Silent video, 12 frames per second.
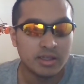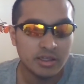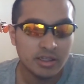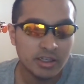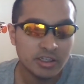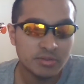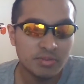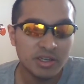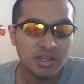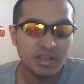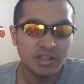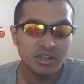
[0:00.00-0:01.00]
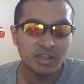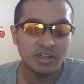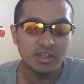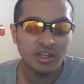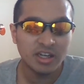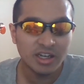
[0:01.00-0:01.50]
It's been a
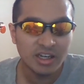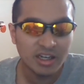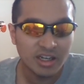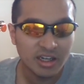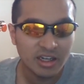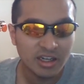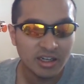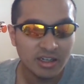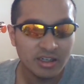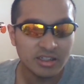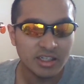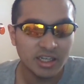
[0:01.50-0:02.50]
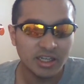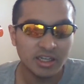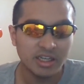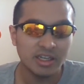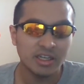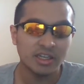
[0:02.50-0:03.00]
long
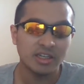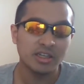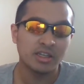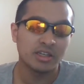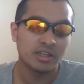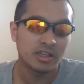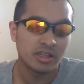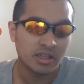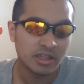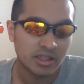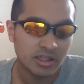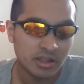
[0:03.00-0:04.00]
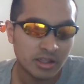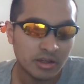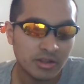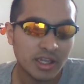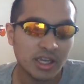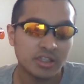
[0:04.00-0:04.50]
day. Now
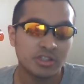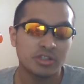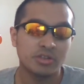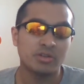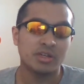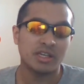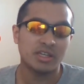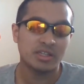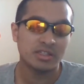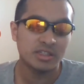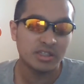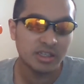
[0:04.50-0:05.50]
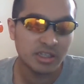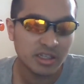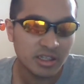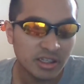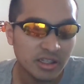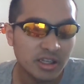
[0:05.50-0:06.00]
that you
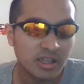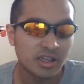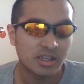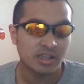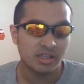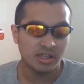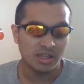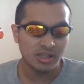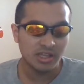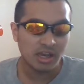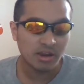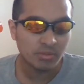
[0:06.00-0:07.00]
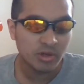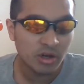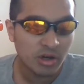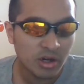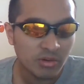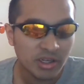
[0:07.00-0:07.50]
ended. And I'm
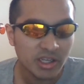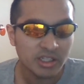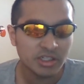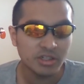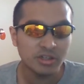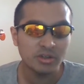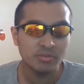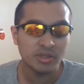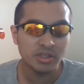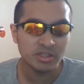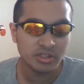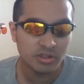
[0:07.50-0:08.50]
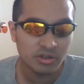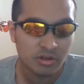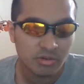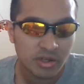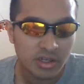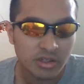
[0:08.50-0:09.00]
going to miss you
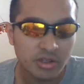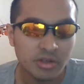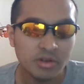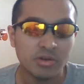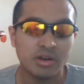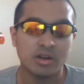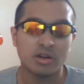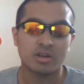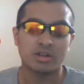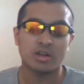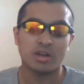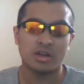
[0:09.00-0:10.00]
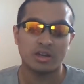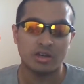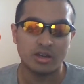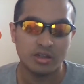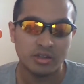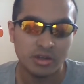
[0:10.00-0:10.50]
when you are
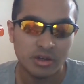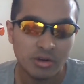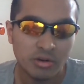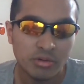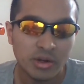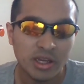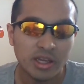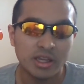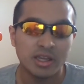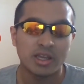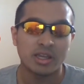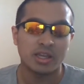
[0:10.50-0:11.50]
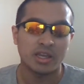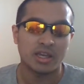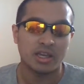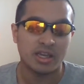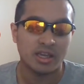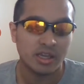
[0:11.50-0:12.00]
gone away.
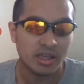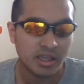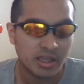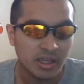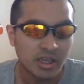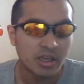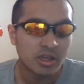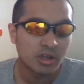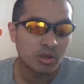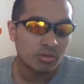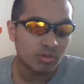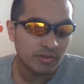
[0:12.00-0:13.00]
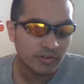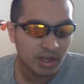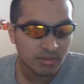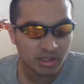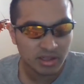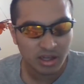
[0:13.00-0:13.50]
Hey, we've come
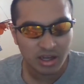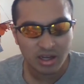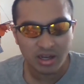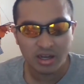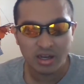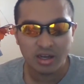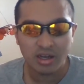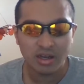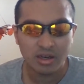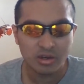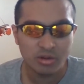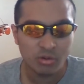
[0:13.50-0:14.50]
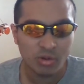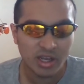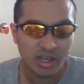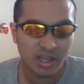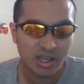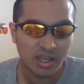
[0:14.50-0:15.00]
a long
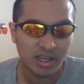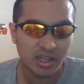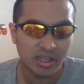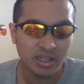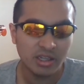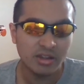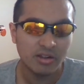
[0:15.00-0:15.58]
way.